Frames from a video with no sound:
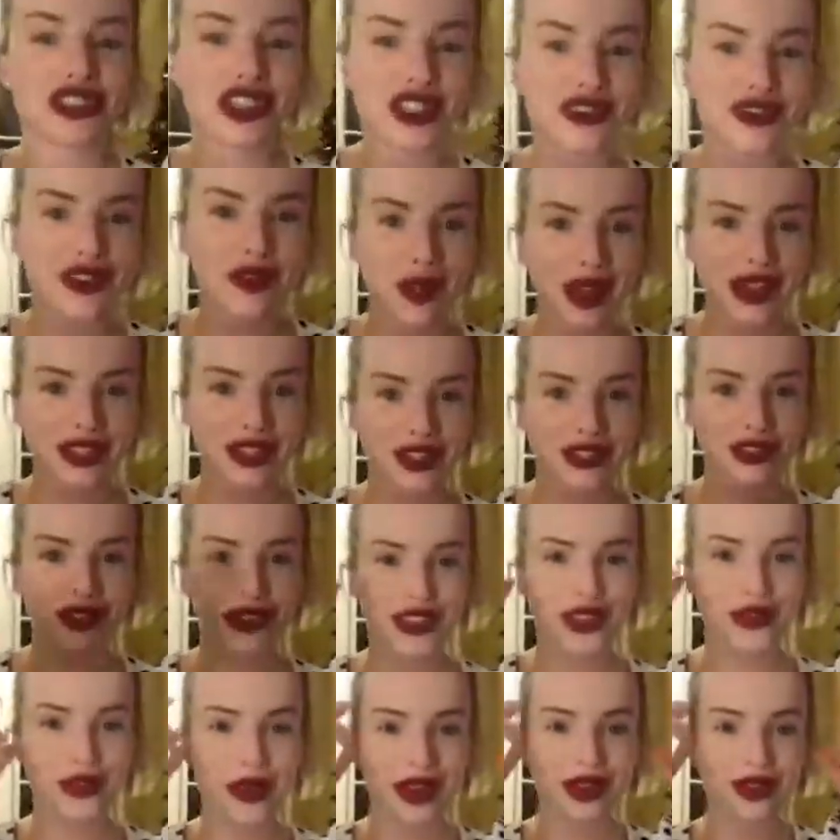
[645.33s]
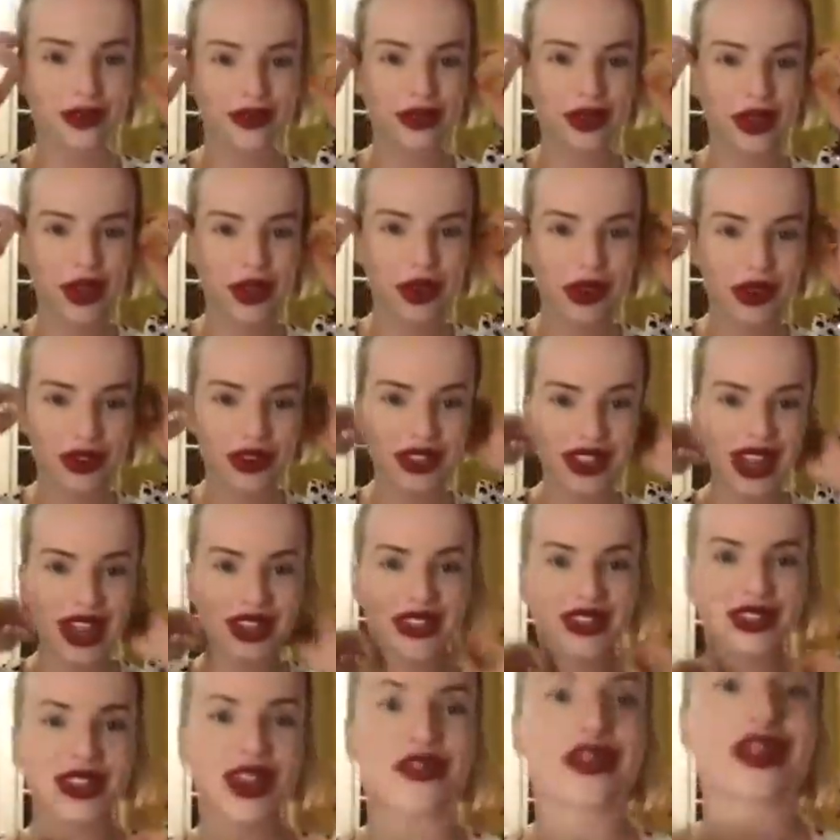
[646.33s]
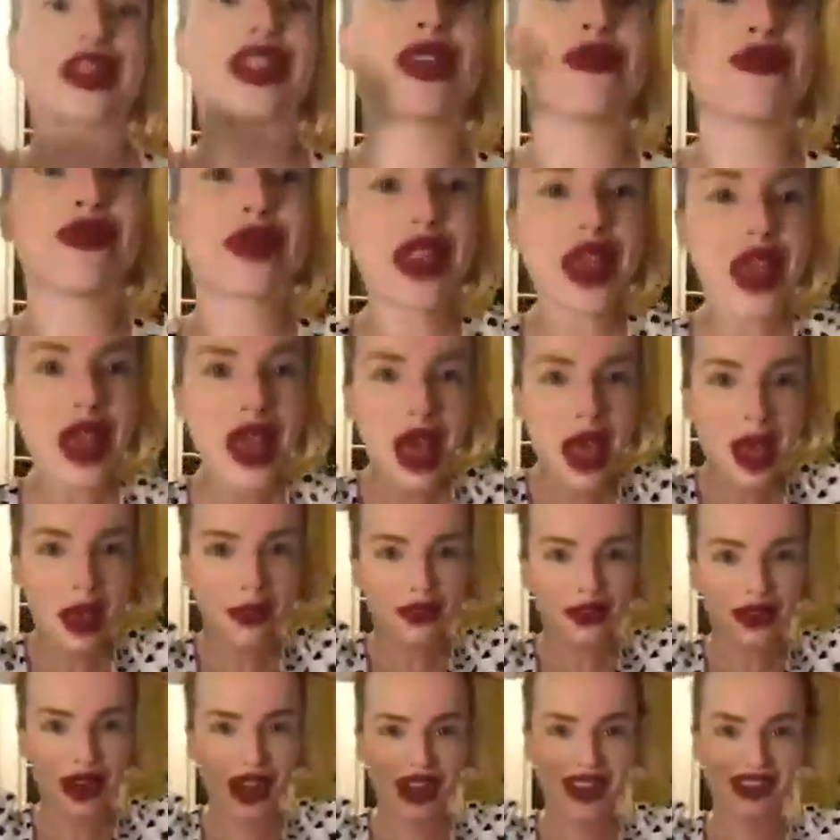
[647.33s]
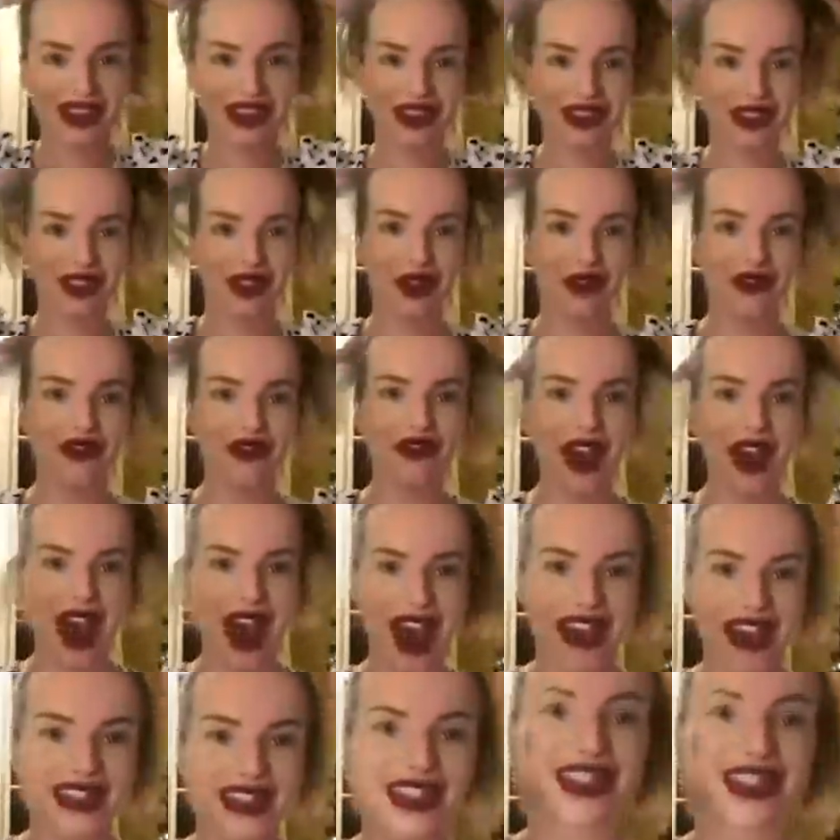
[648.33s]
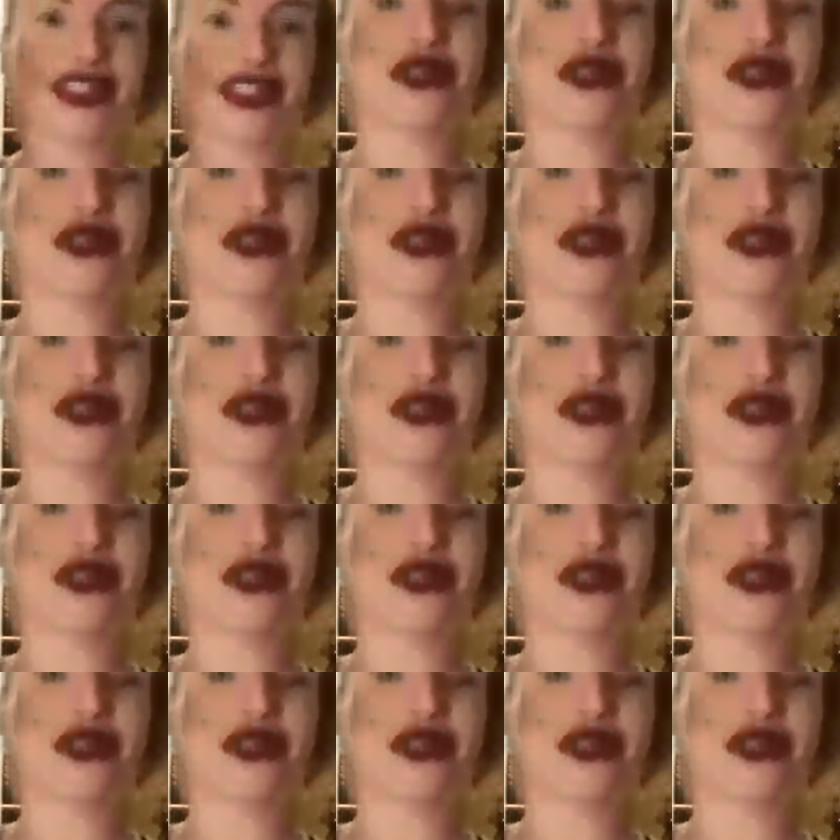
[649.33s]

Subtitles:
for my students who understand this already. I'm trying to just go fast and do a